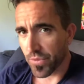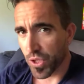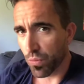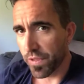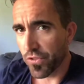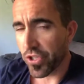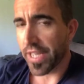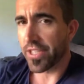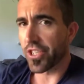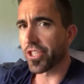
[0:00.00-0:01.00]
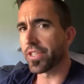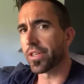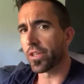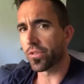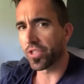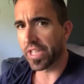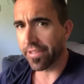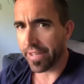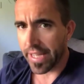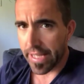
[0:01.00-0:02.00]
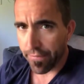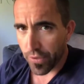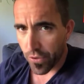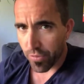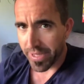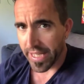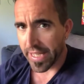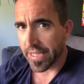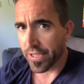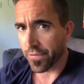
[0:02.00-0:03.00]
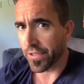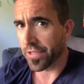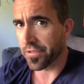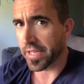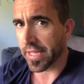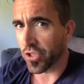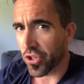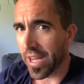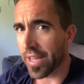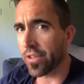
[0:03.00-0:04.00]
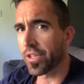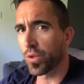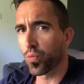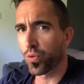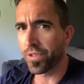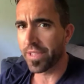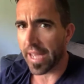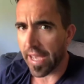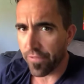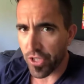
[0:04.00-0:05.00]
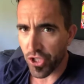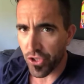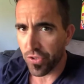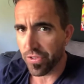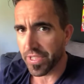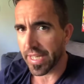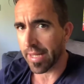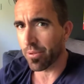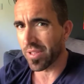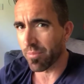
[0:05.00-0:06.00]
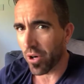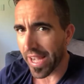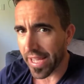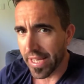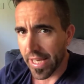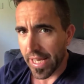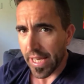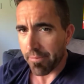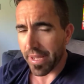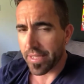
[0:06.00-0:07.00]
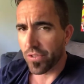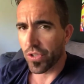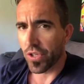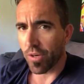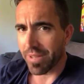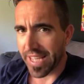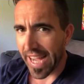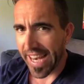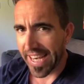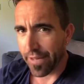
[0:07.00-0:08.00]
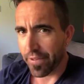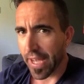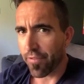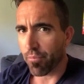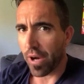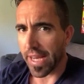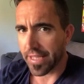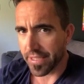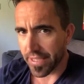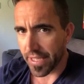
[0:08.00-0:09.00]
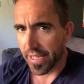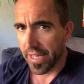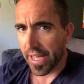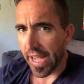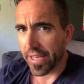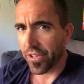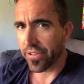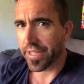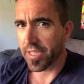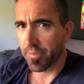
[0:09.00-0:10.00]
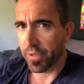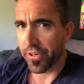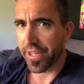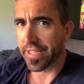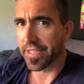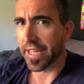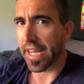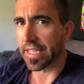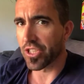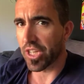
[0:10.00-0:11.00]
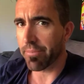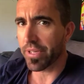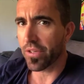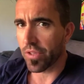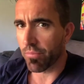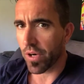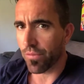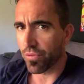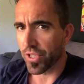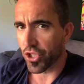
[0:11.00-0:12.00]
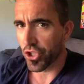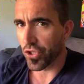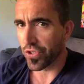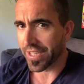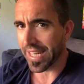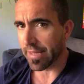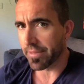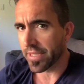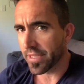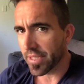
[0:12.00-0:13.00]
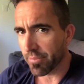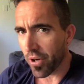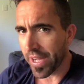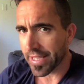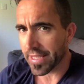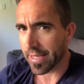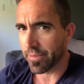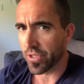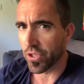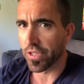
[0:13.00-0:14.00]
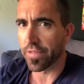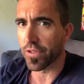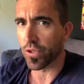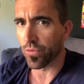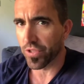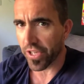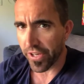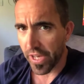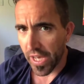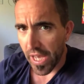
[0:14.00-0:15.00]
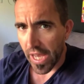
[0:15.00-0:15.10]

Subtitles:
So with transition, look, generally if you're a beginner, it's your first or second triathlon, you wouldn't have your shoes set up on the bike. It makes it too complicated, and if you haven't practiced it and you're not experienced at jumping on the bike with the shoes clipped into the bike, it's going to be too difficult. So